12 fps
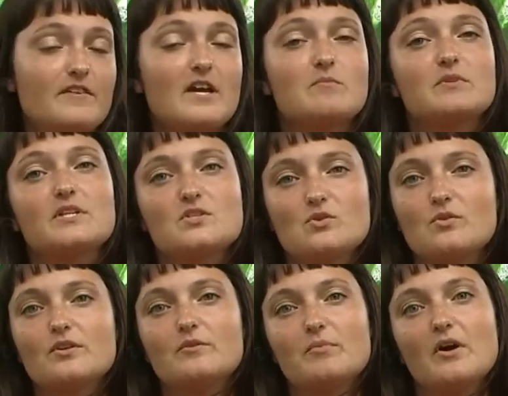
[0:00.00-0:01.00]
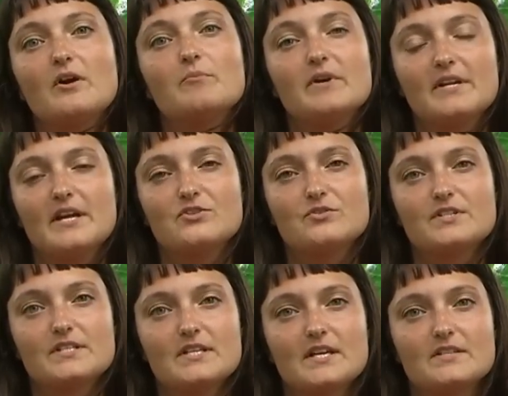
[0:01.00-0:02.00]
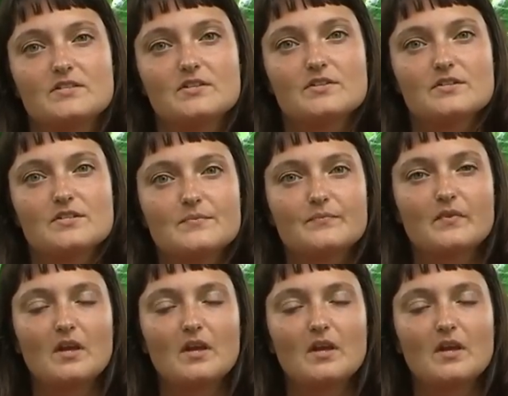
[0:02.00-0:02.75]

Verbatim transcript: families torn apart by natural disasters.